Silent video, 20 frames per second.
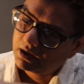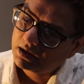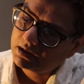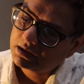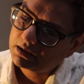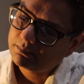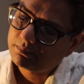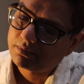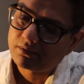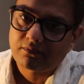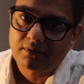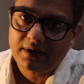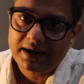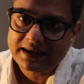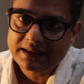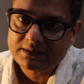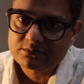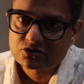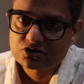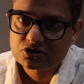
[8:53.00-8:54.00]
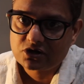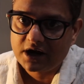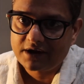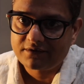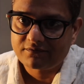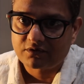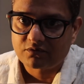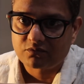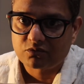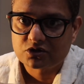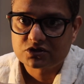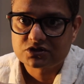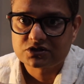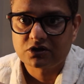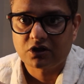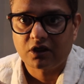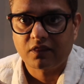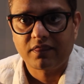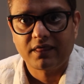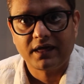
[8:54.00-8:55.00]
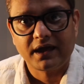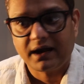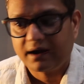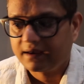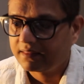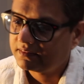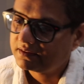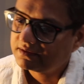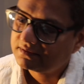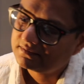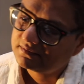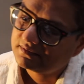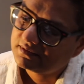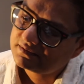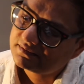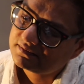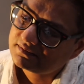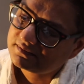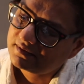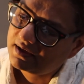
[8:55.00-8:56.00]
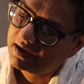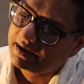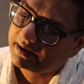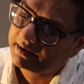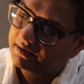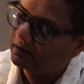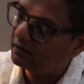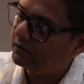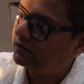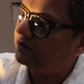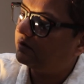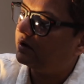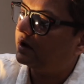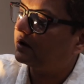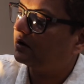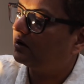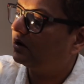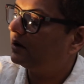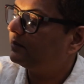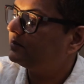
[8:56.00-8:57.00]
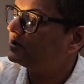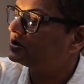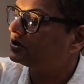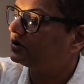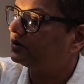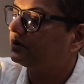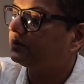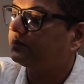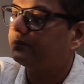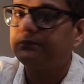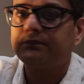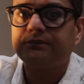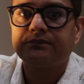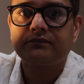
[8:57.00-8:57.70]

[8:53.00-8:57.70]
the beryllium driver was not there. This sign, hang on, let me show you.